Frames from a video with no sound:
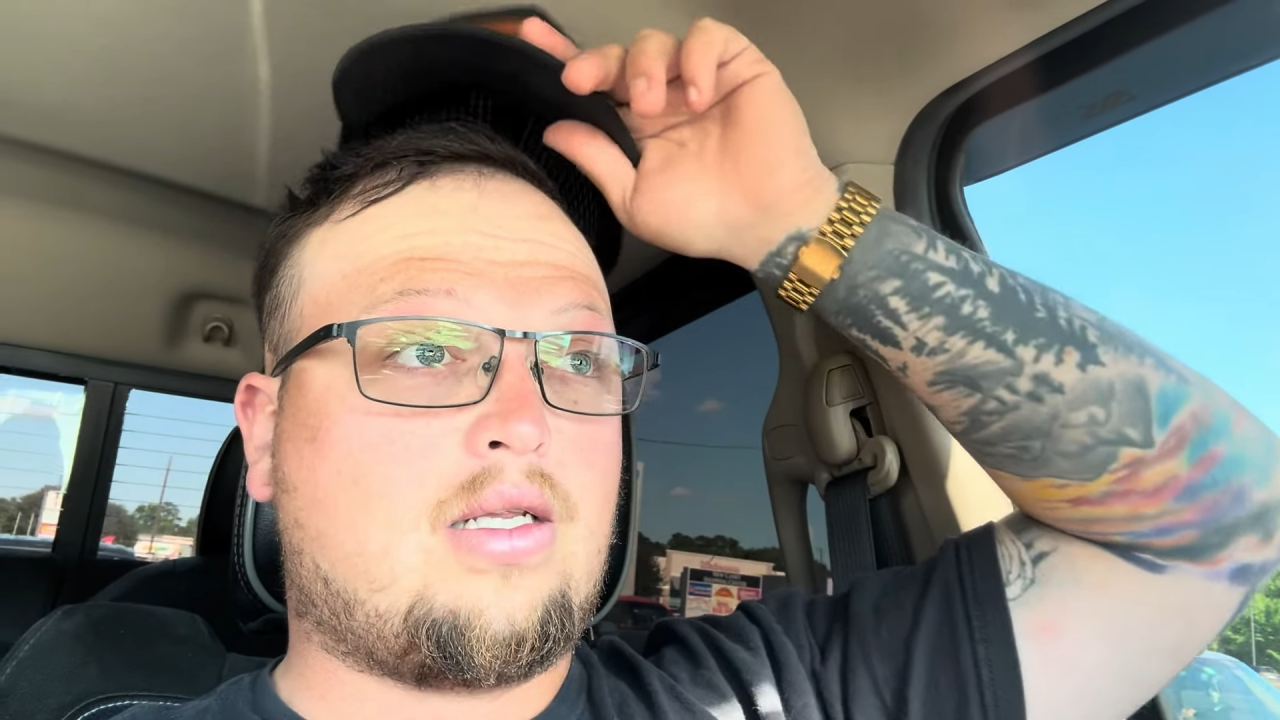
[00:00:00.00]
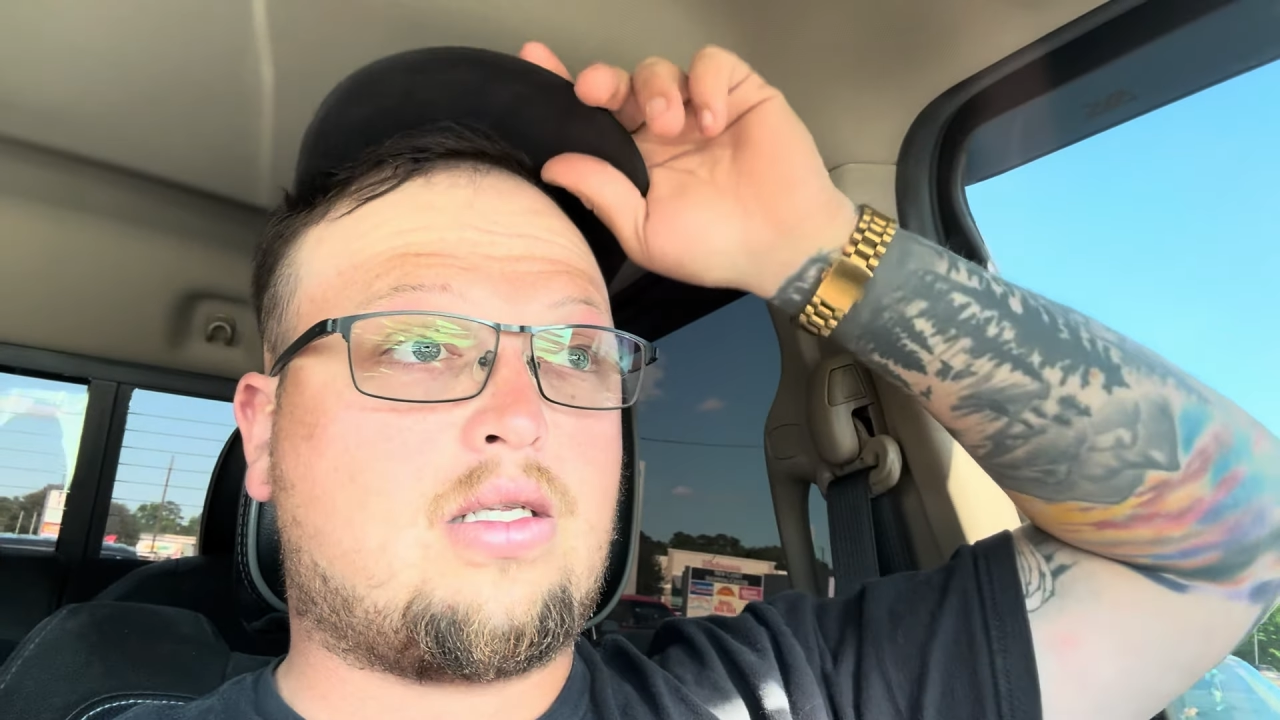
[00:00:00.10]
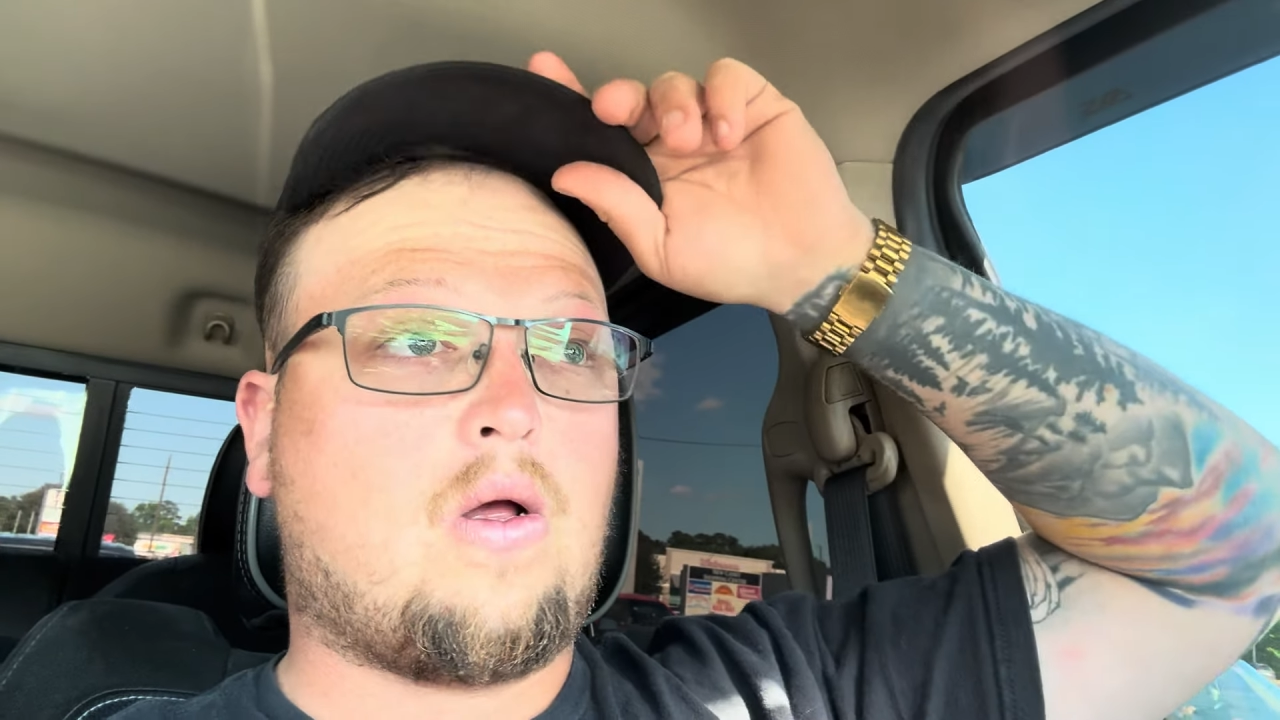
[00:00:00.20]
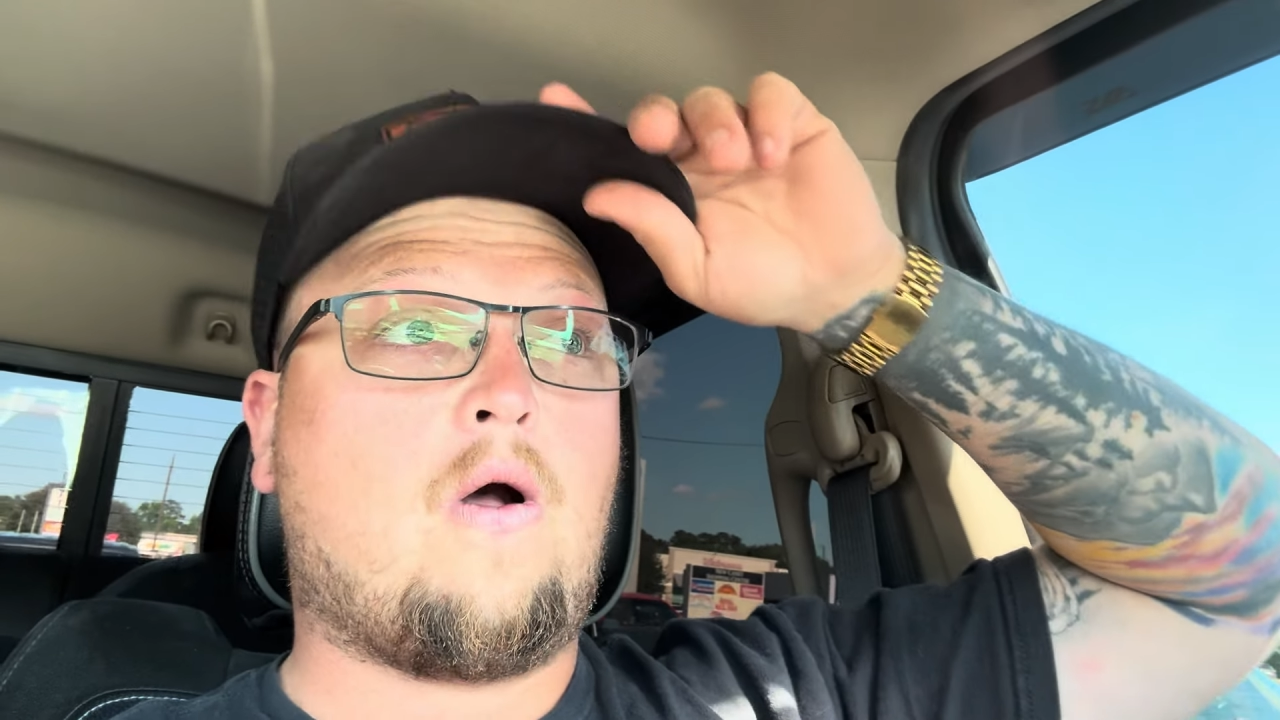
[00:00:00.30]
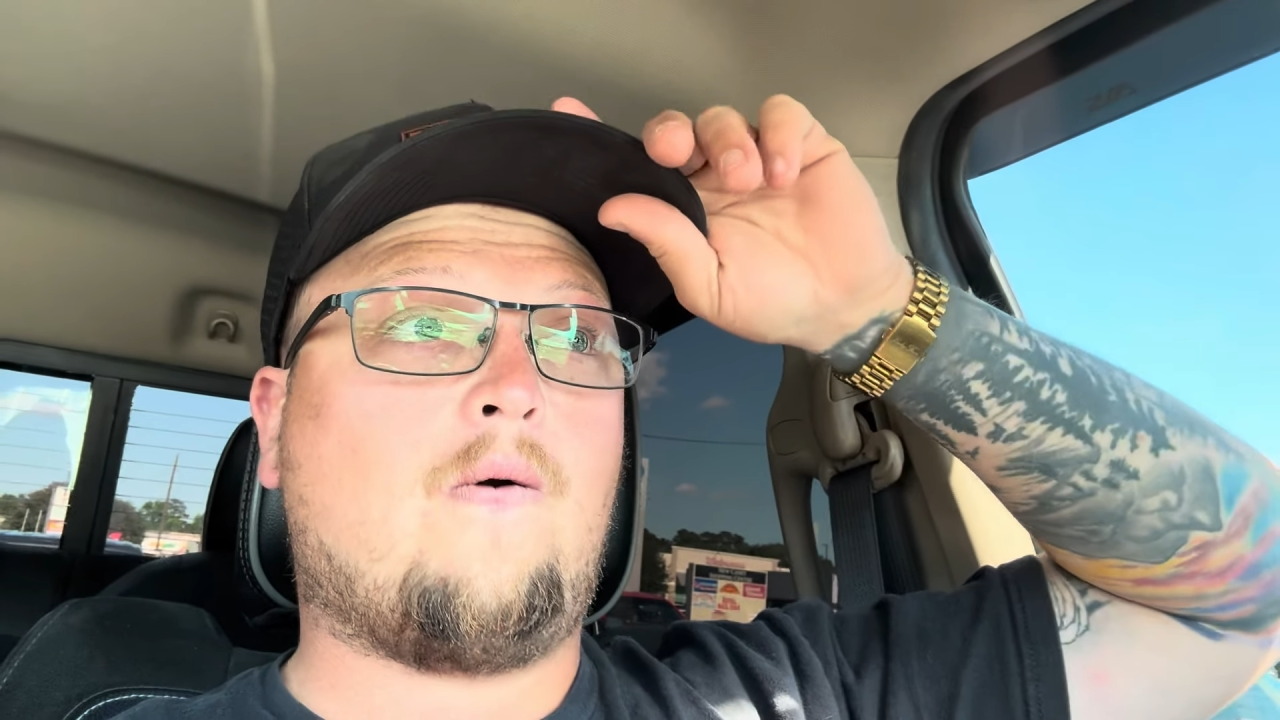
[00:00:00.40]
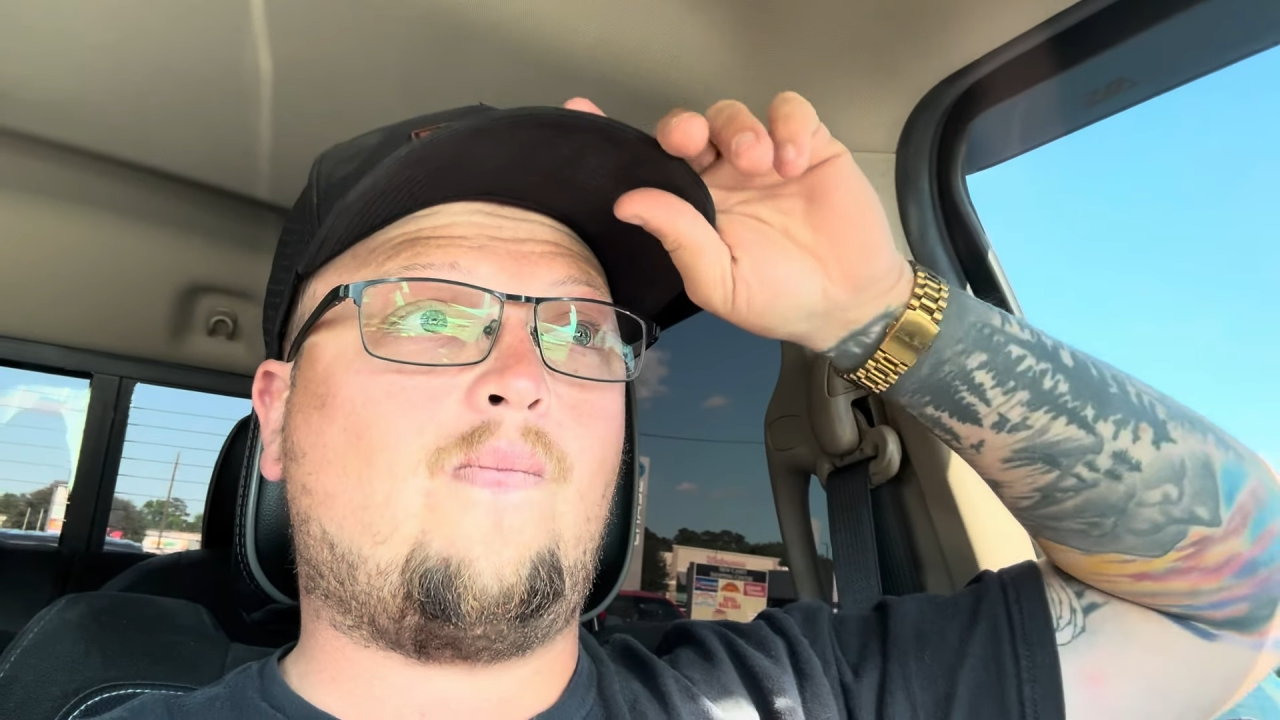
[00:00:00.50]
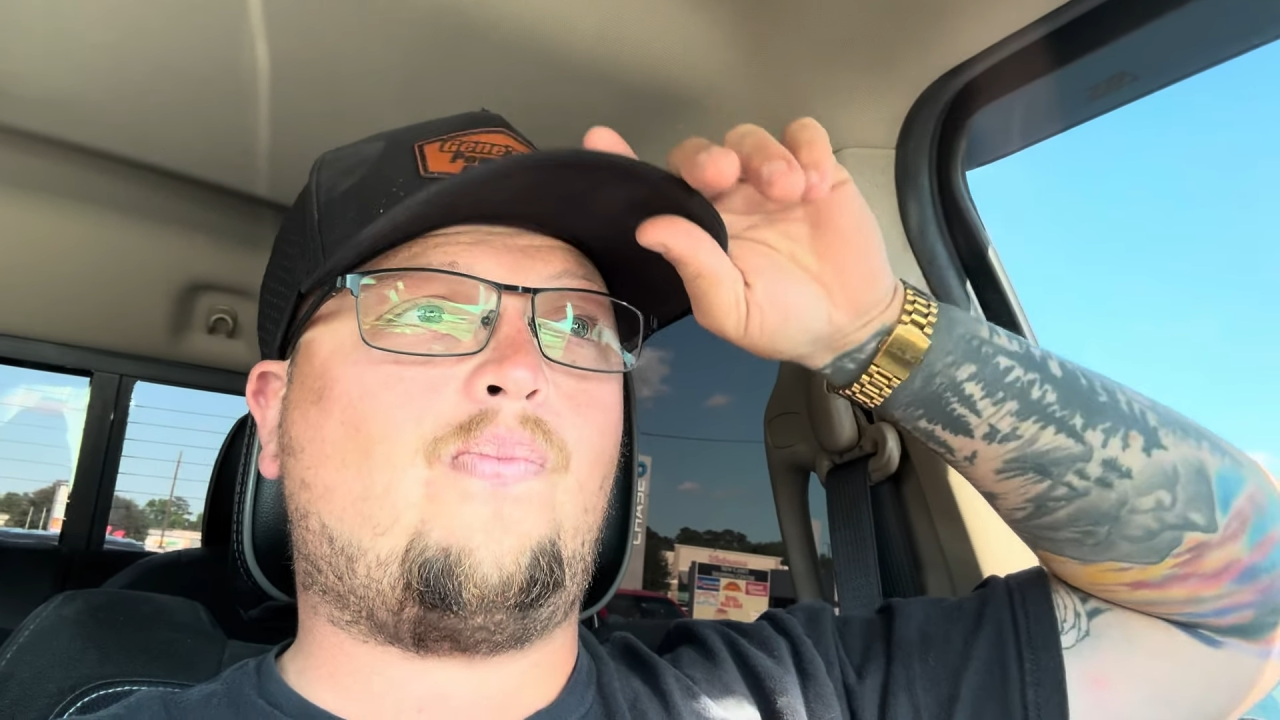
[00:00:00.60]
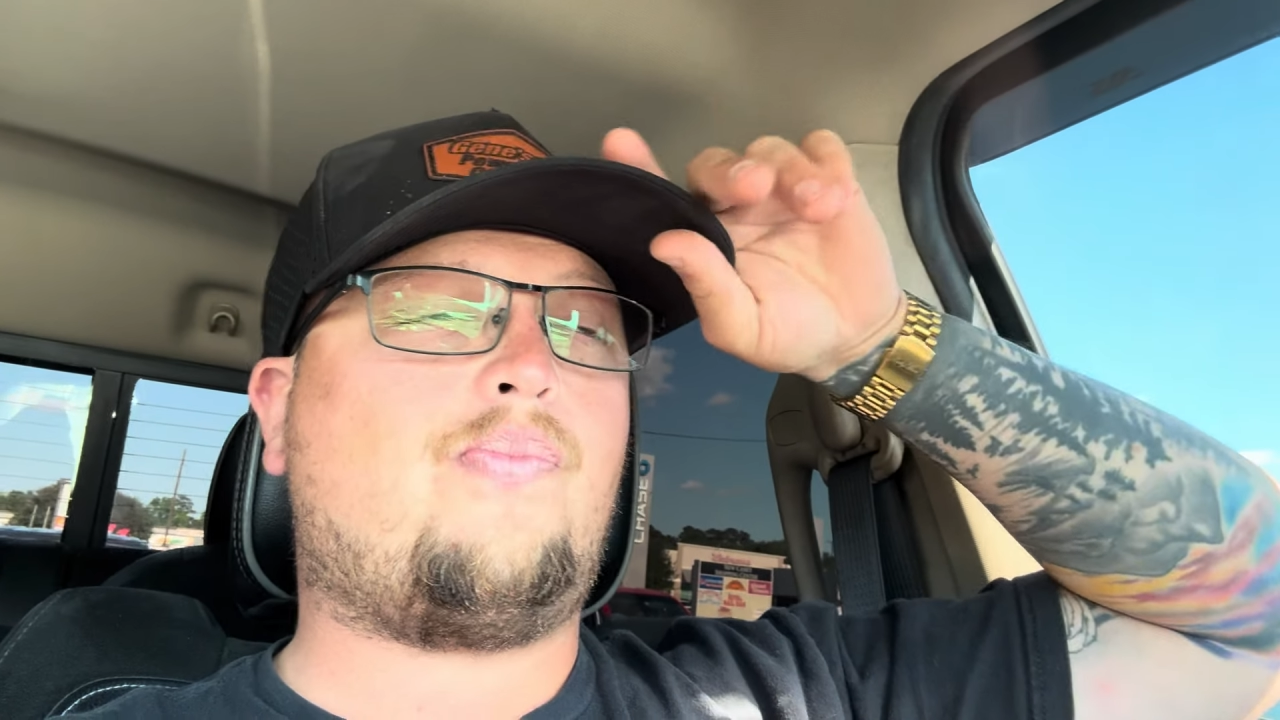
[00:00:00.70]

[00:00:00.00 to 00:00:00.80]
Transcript: so